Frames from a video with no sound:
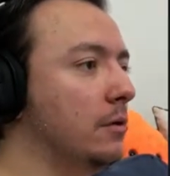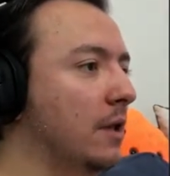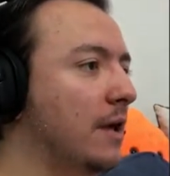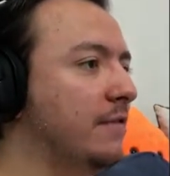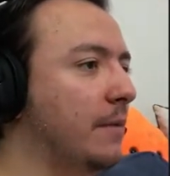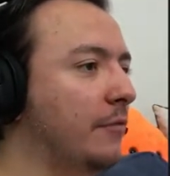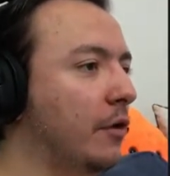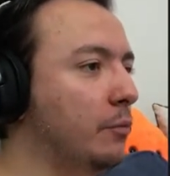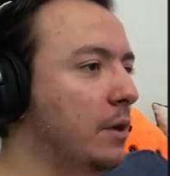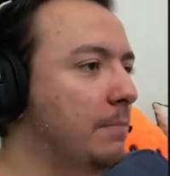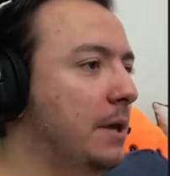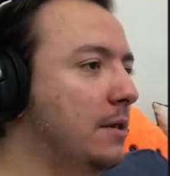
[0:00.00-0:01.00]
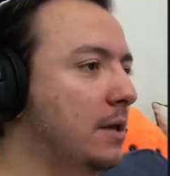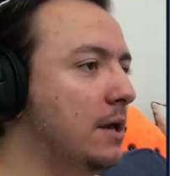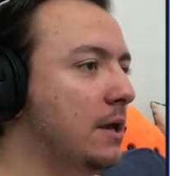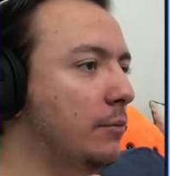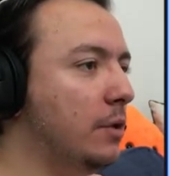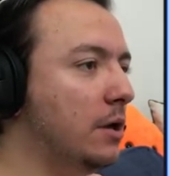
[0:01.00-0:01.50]
last episode we
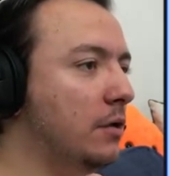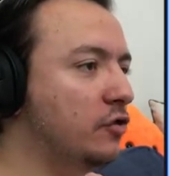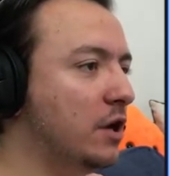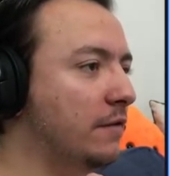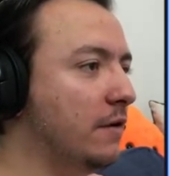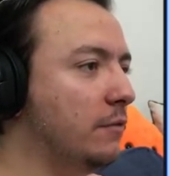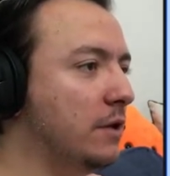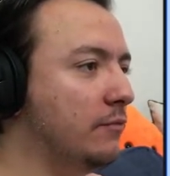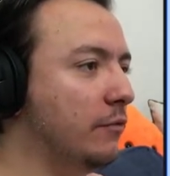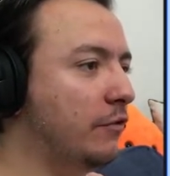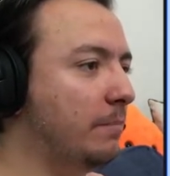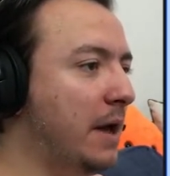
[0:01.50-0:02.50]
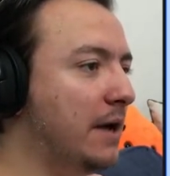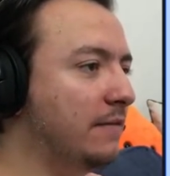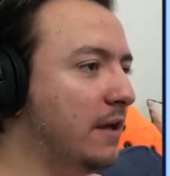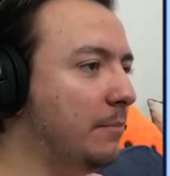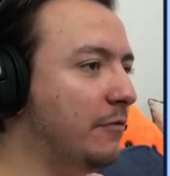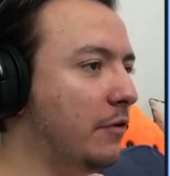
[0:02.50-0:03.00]
checked out the respect
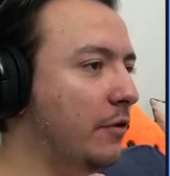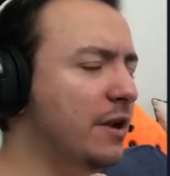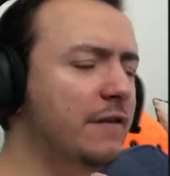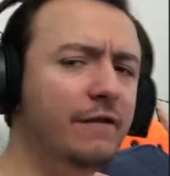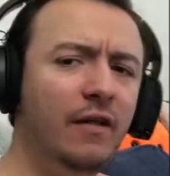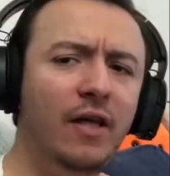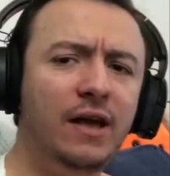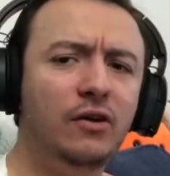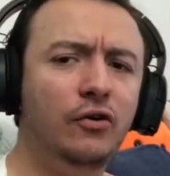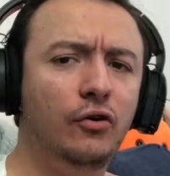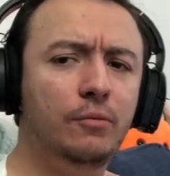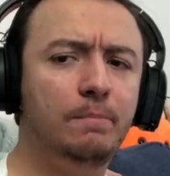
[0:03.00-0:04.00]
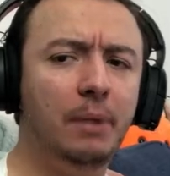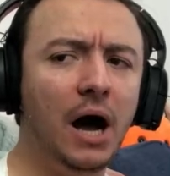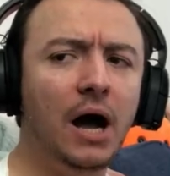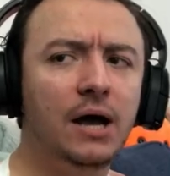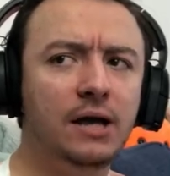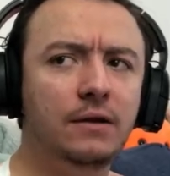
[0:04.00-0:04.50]
episode, and it felt like a
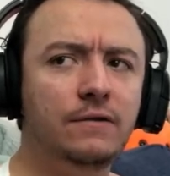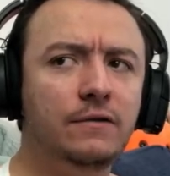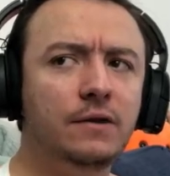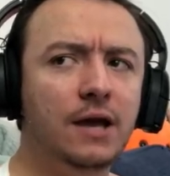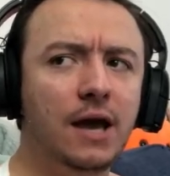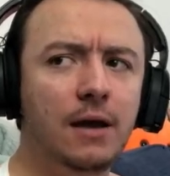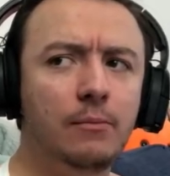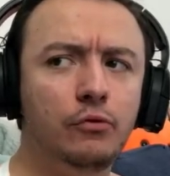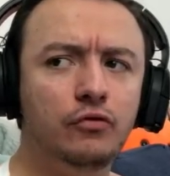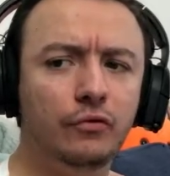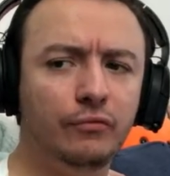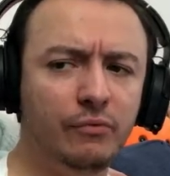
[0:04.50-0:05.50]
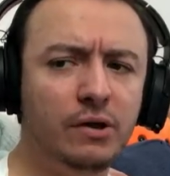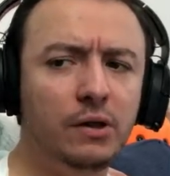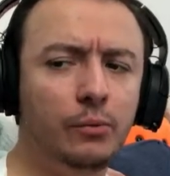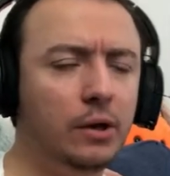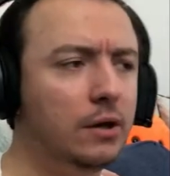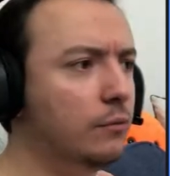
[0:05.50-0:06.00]
goodbye to the game, which was really
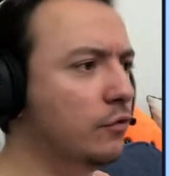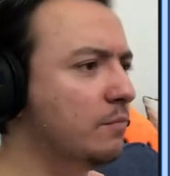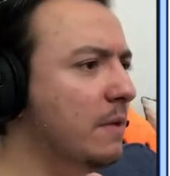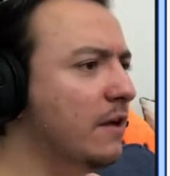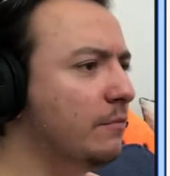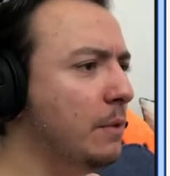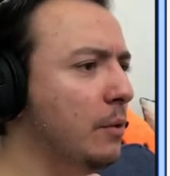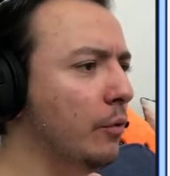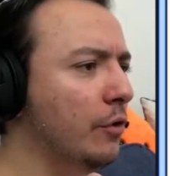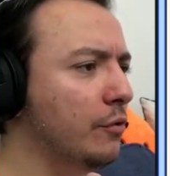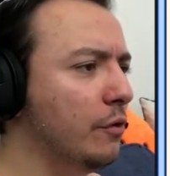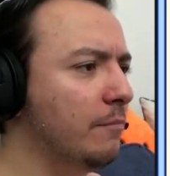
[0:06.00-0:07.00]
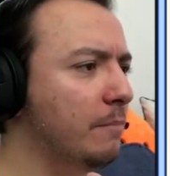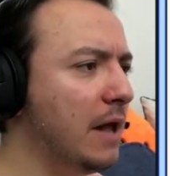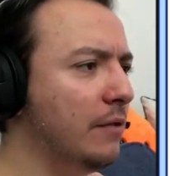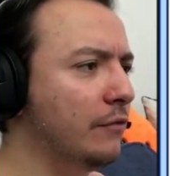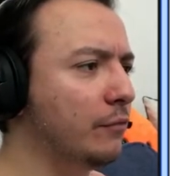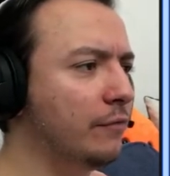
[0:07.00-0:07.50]
weird, which makes me wonder if
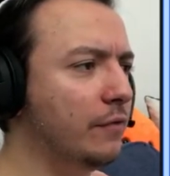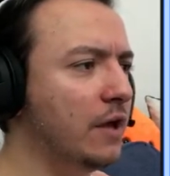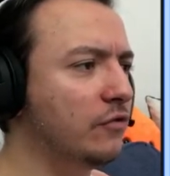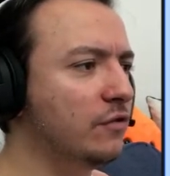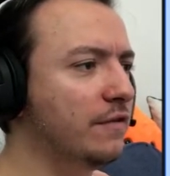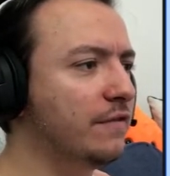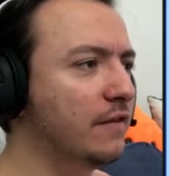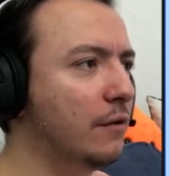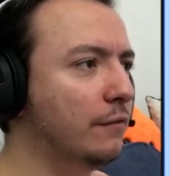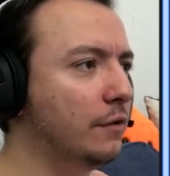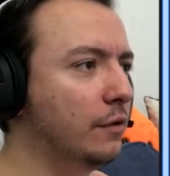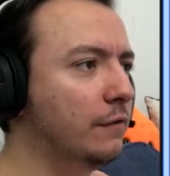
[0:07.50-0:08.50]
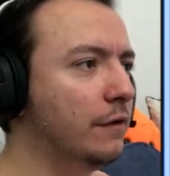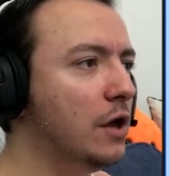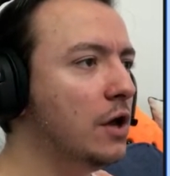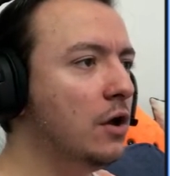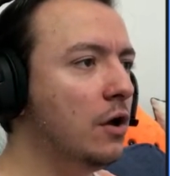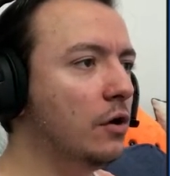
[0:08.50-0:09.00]
balance, reflection, and self-love
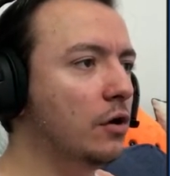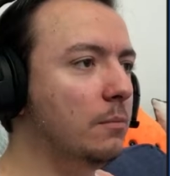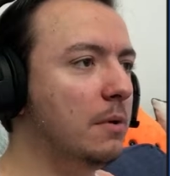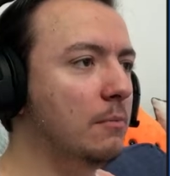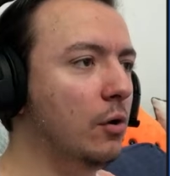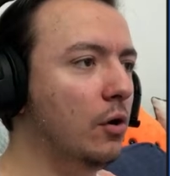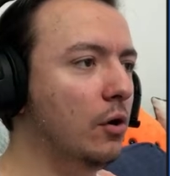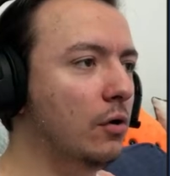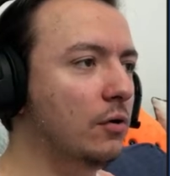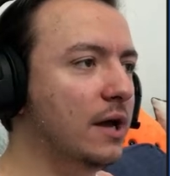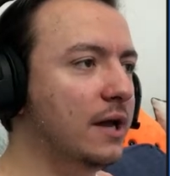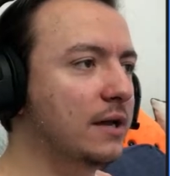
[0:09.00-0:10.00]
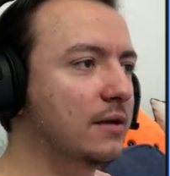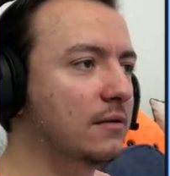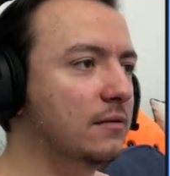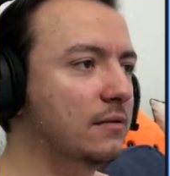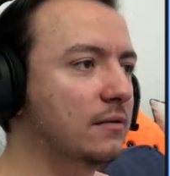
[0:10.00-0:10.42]
are going to be more like